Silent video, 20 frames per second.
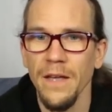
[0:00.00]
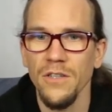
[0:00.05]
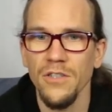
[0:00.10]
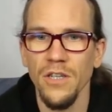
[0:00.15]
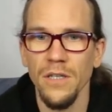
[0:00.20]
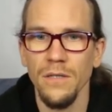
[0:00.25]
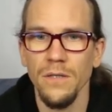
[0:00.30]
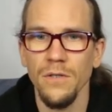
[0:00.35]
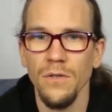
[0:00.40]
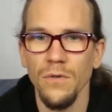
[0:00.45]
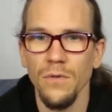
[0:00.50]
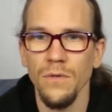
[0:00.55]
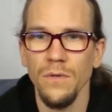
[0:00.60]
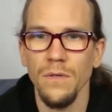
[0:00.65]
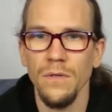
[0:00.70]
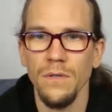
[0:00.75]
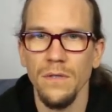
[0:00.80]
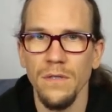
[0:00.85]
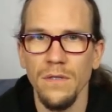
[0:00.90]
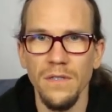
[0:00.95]
just to
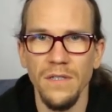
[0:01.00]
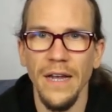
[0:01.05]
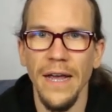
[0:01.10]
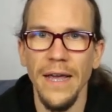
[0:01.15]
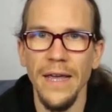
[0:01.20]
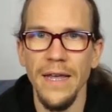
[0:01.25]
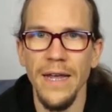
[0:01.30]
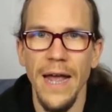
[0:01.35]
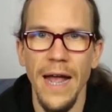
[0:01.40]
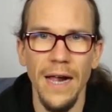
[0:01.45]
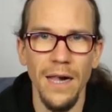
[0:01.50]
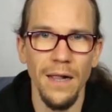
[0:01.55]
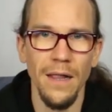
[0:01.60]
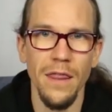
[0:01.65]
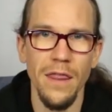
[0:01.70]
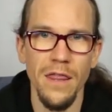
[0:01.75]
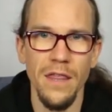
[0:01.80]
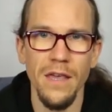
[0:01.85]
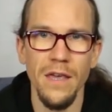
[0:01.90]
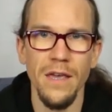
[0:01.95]
stay
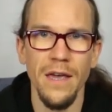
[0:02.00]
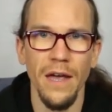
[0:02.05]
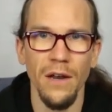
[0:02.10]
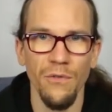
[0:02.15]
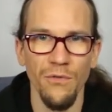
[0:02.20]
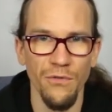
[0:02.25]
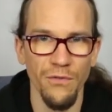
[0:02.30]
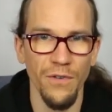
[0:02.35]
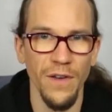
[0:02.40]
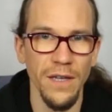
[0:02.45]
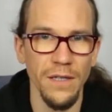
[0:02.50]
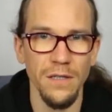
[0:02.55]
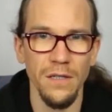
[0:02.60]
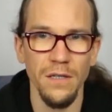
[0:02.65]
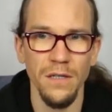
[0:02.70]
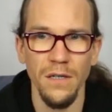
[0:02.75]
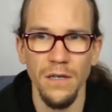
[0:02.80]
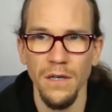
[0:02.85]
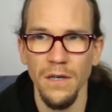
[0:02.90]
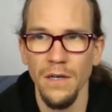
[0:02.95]
healthy and
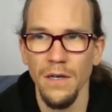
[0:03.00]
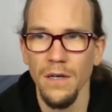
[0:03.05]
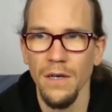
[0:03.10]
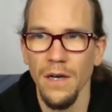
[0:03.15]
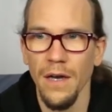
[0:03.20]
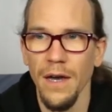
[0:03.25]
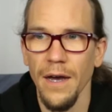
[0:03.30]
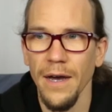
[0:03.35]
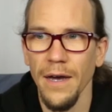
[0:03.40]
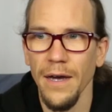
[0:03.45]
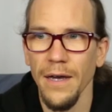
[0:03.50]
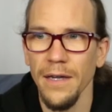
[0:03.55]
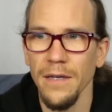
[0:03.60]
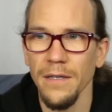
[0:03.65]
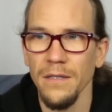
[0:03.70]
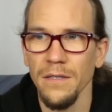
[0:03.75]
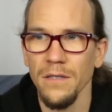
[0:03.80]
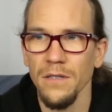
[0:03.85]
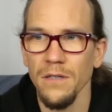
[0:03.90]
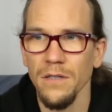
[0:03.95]
fit
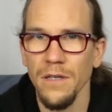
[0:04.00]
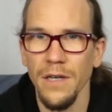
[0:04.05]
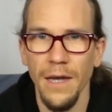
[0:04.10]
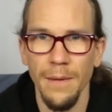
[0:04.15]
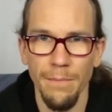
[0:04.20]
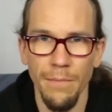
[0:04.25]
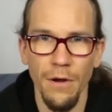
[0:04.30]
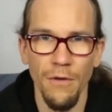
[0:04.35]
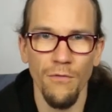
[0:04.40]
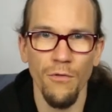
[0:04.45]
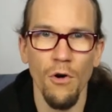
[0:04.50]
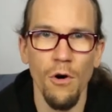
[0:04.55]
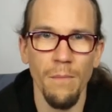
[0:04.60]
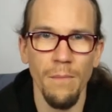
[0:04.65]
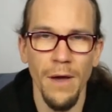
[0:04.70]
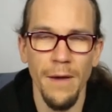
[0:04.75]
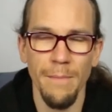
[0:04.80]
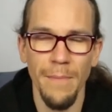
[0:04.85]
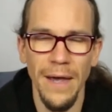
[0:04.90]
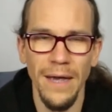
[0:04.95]
and can perform
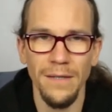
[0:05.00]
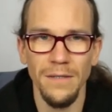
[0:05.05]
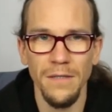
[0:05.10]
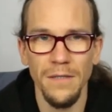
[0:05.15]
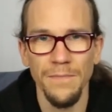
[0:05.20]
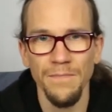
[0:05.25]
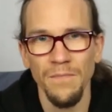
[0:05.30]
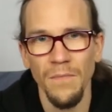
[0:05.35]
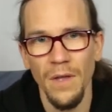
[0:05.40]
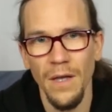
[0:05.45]
my best.